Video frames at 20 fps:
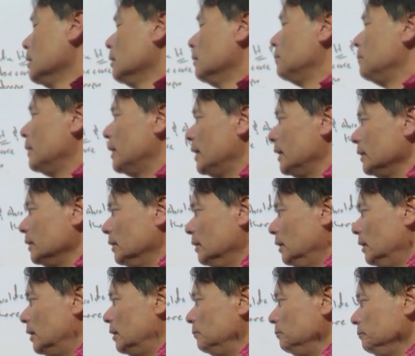But
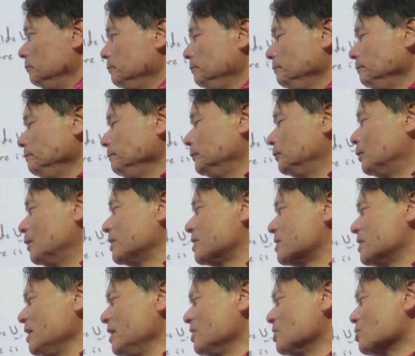what's
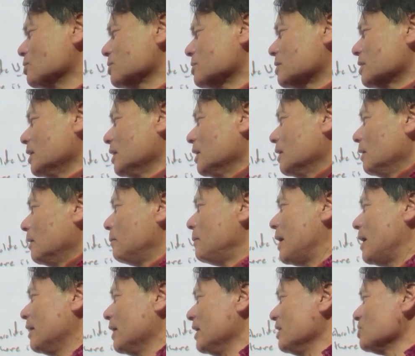interesting
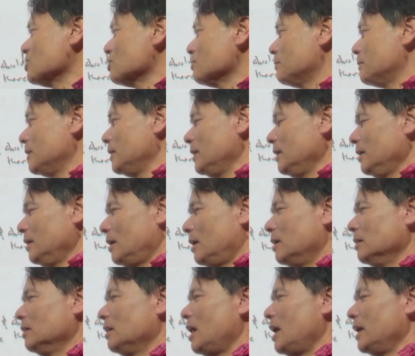about entropy,
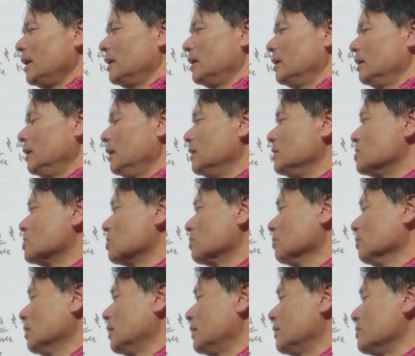unlike
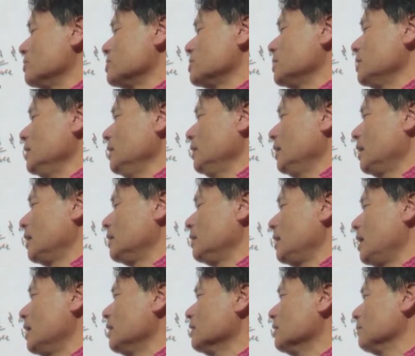internal energy and
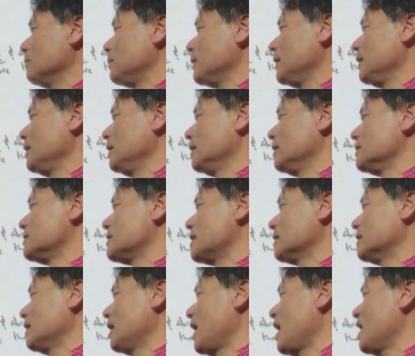enthalpy, is that
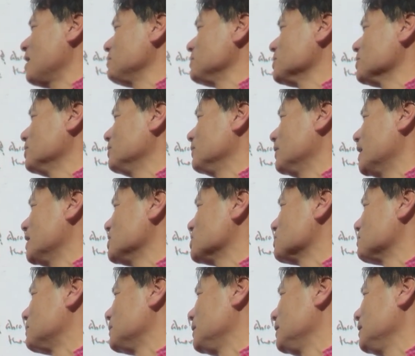the absolute
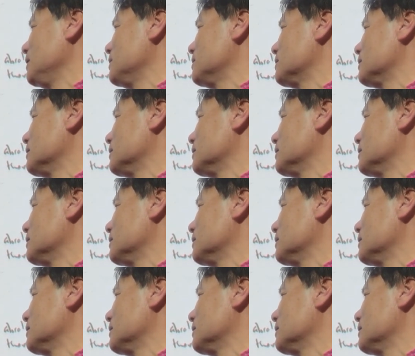entropies,